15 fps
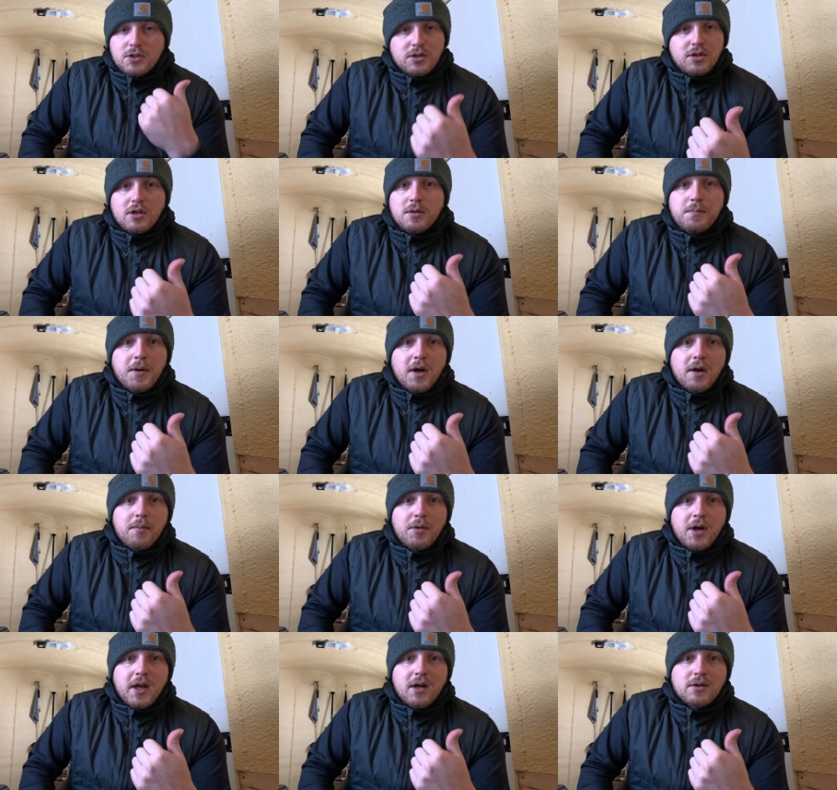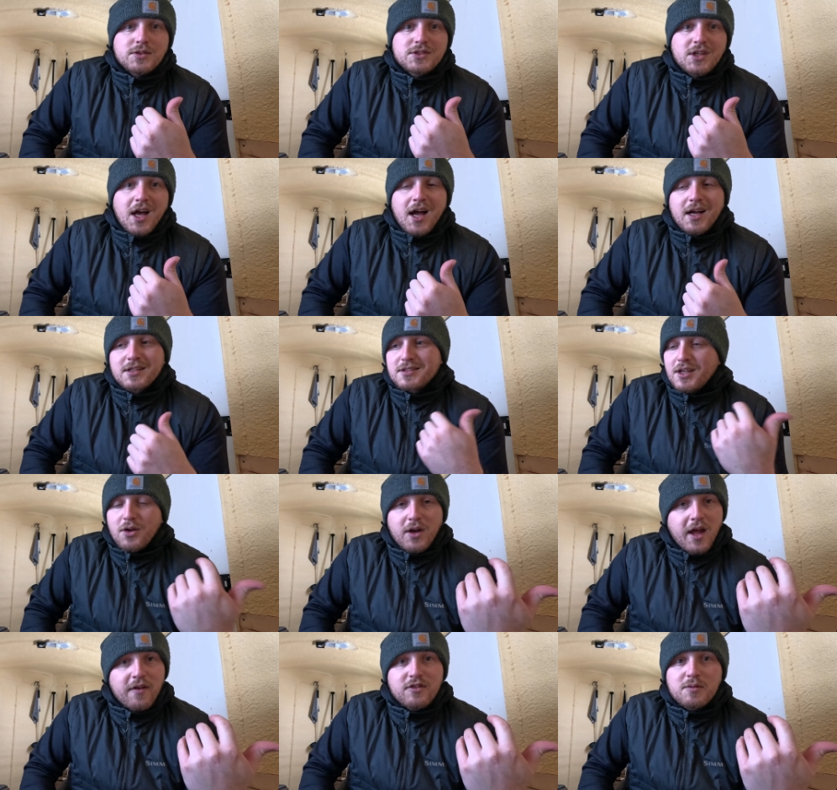good pair of merino socks. They
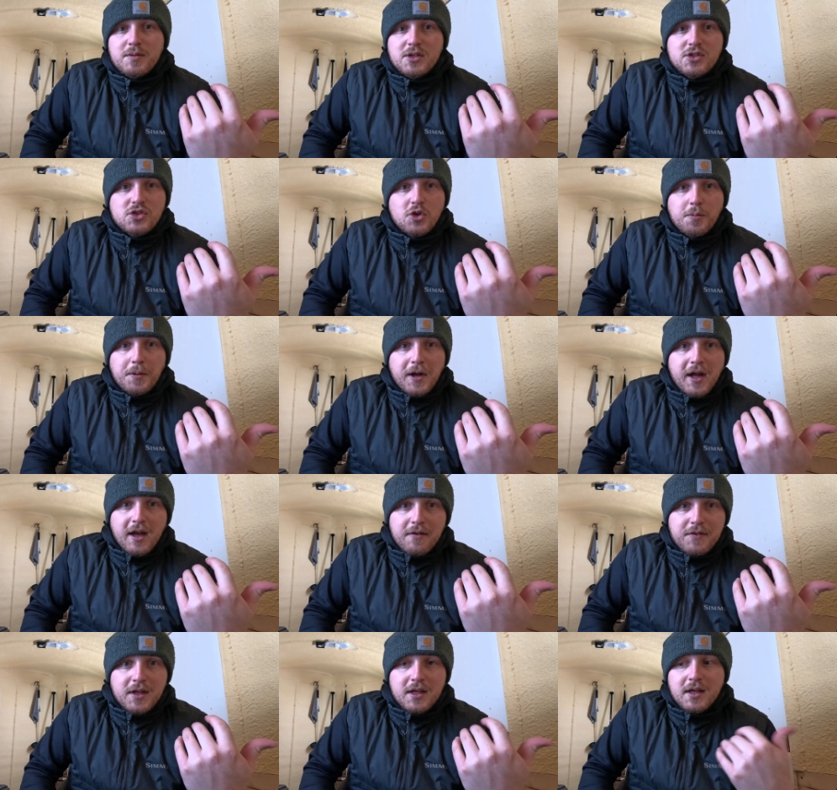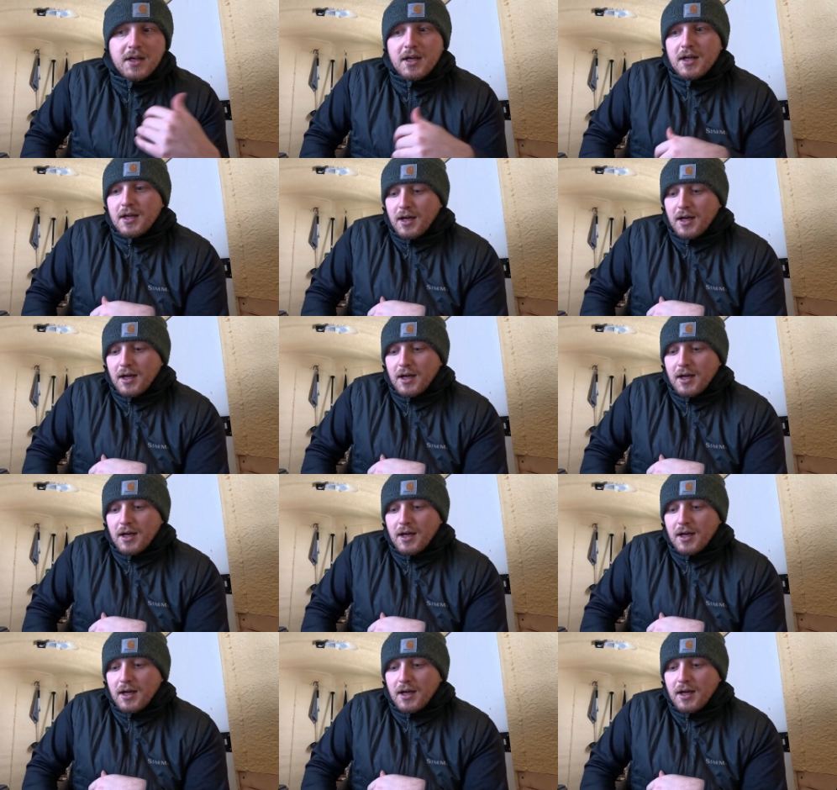don't have to be super heavy.